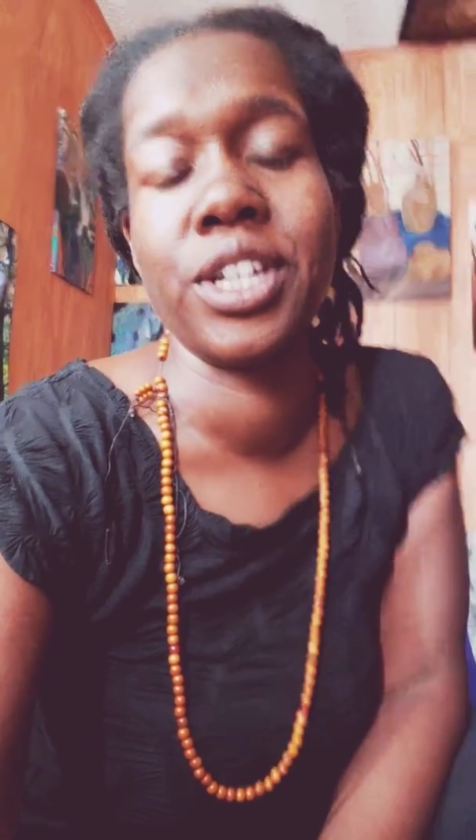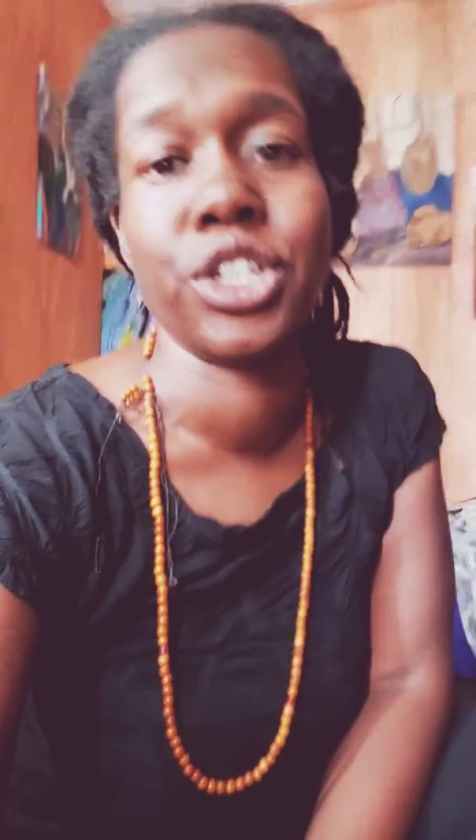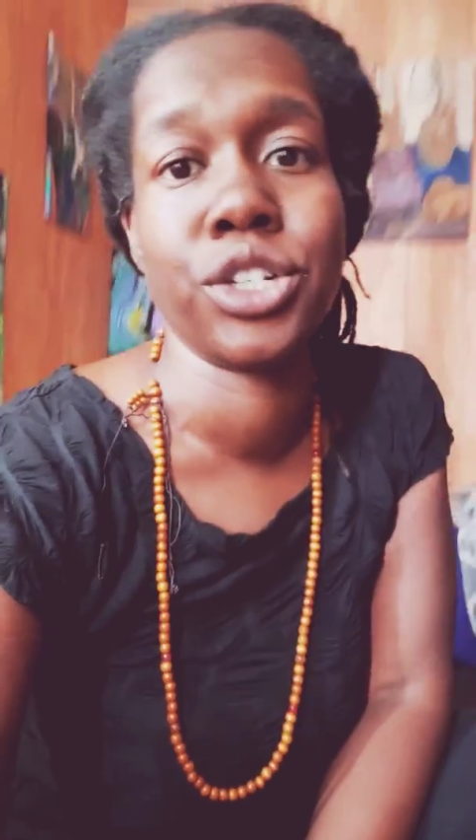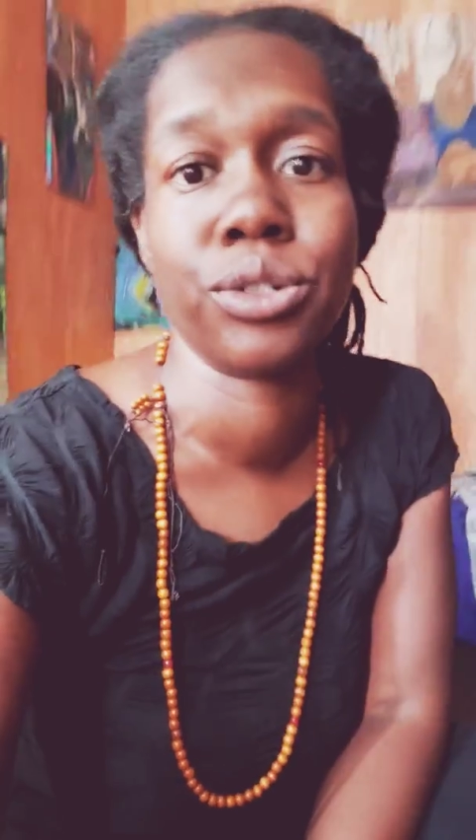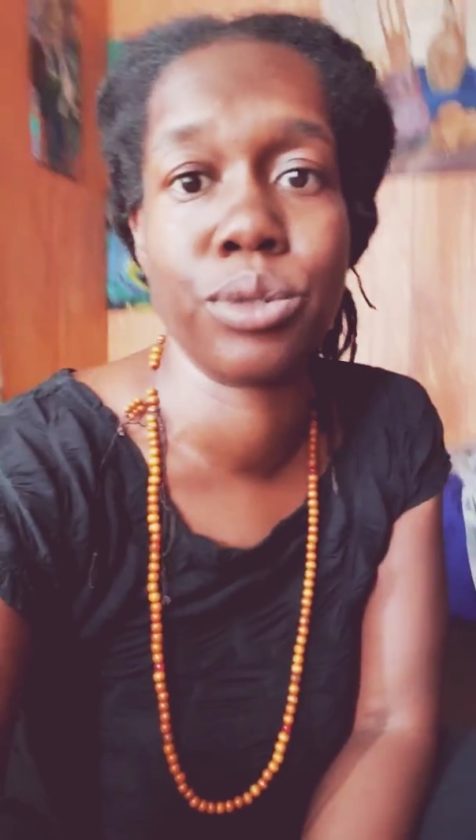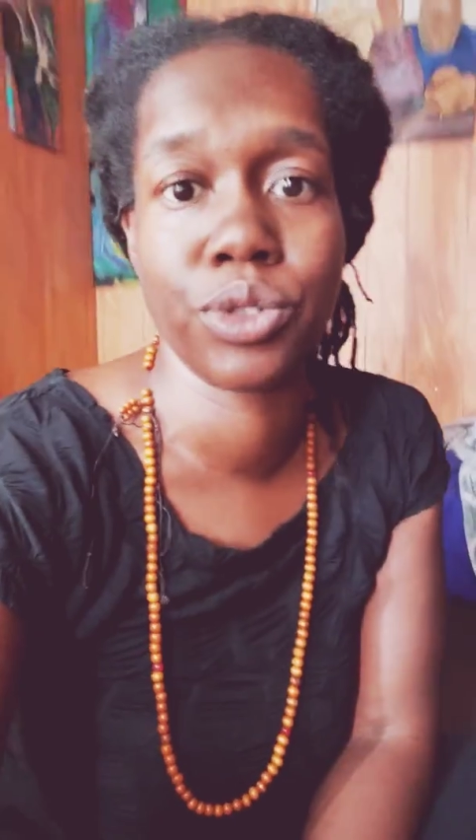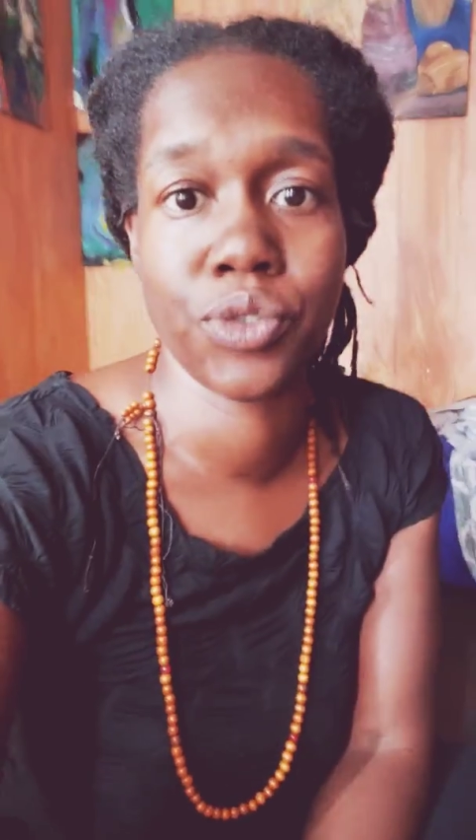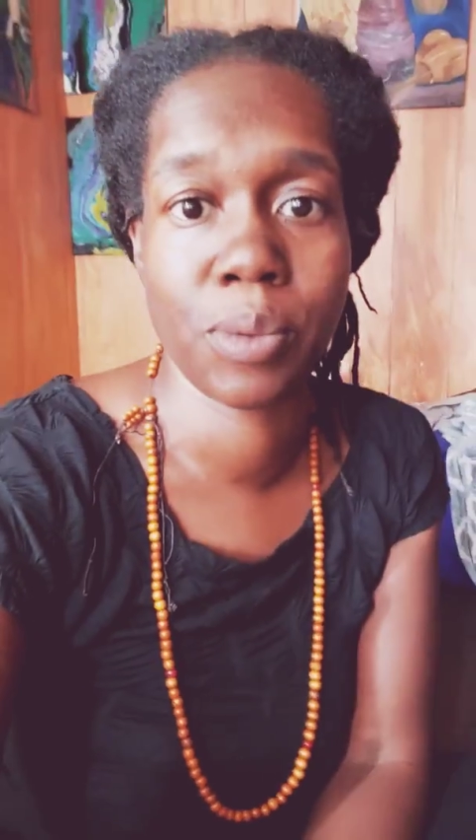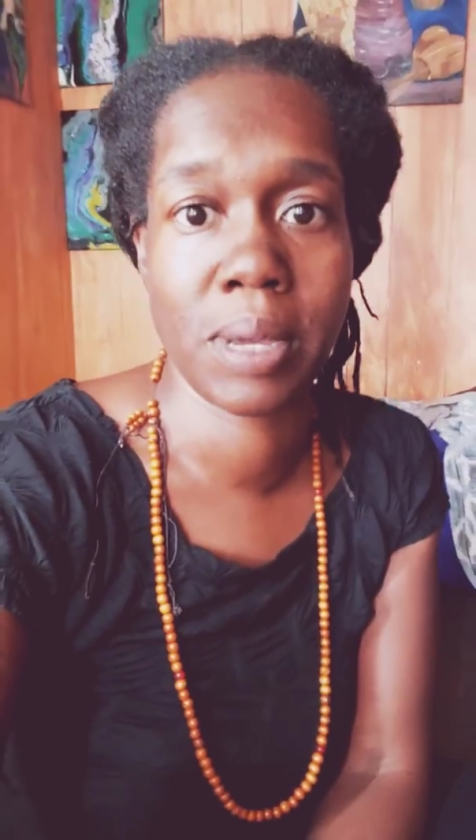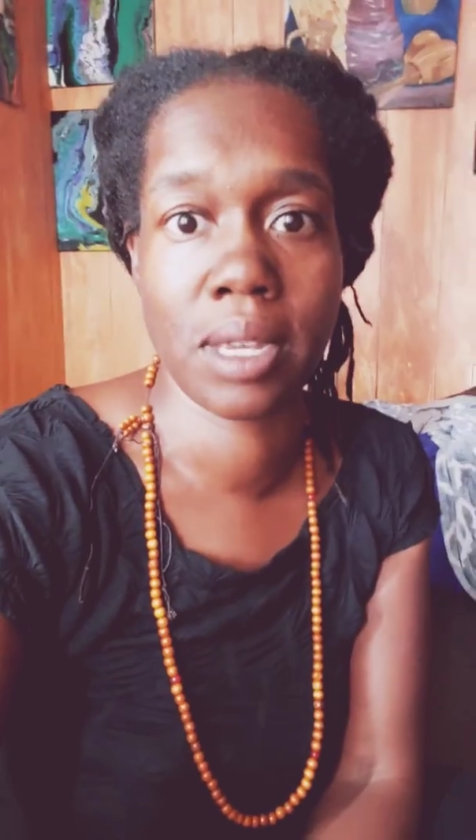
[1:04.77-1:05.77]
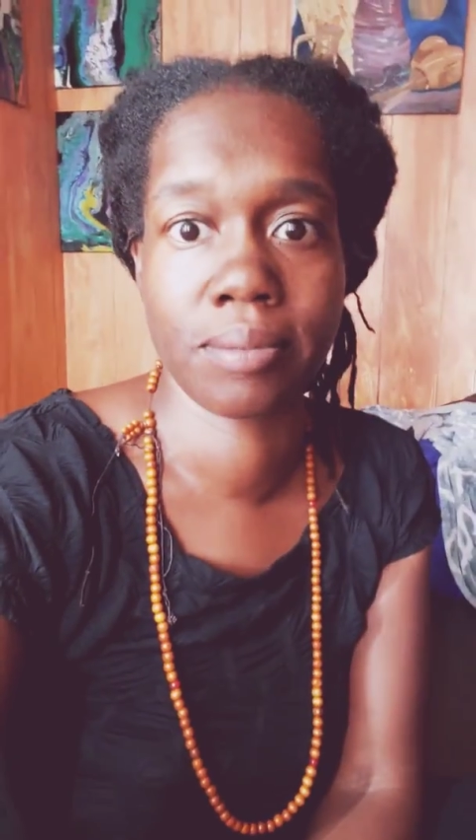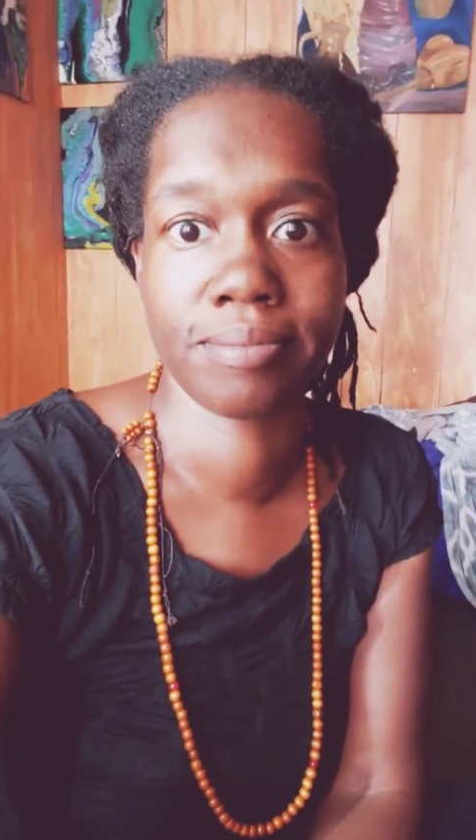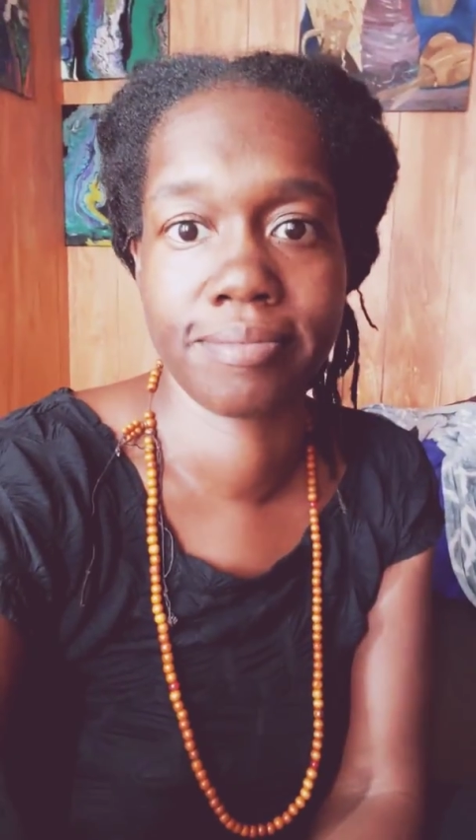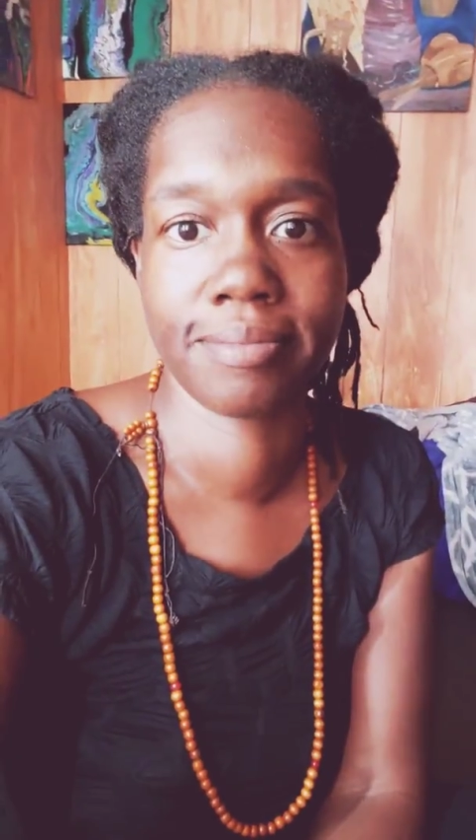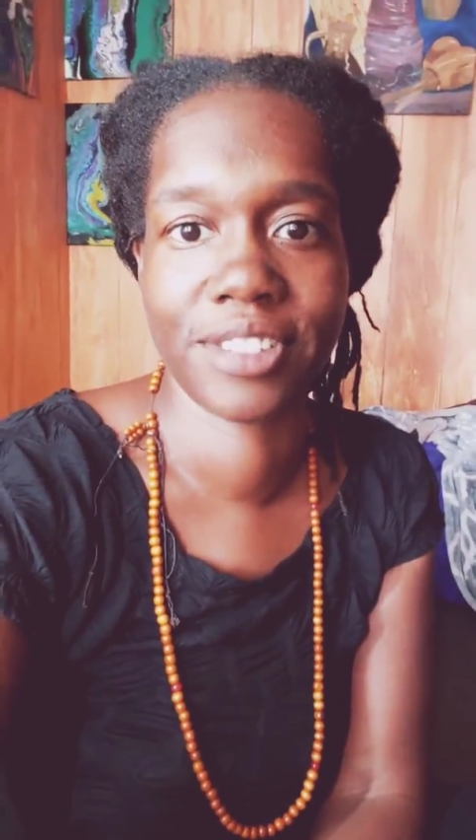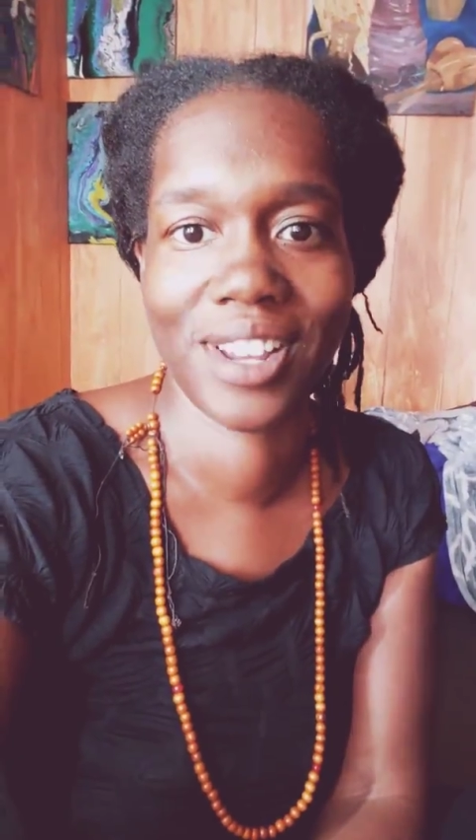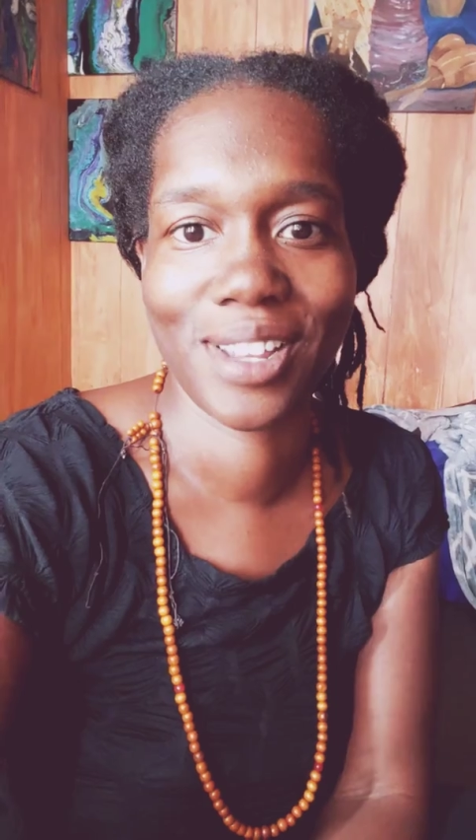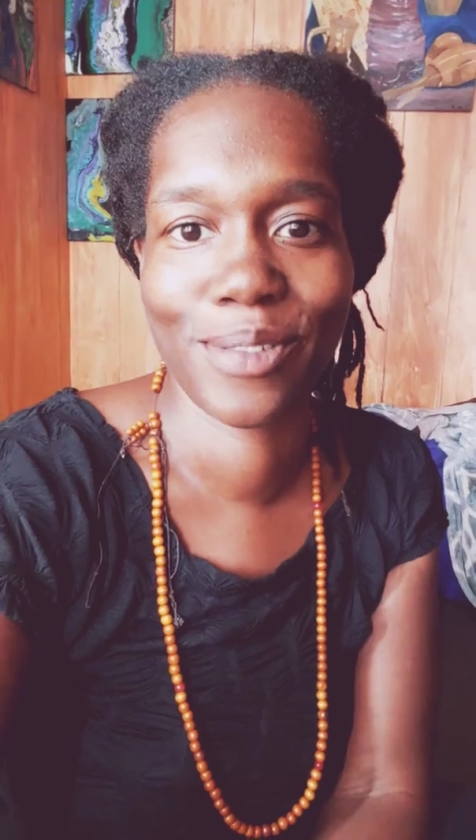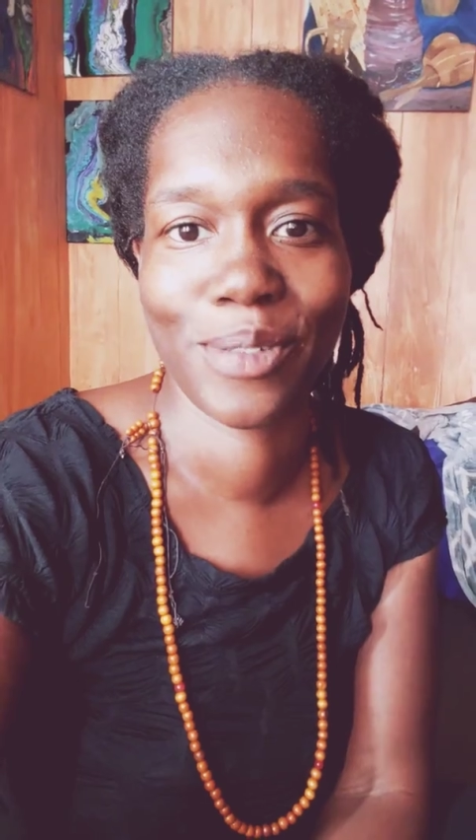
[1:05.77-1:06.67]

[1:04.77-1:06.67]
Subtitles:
issues for me, right?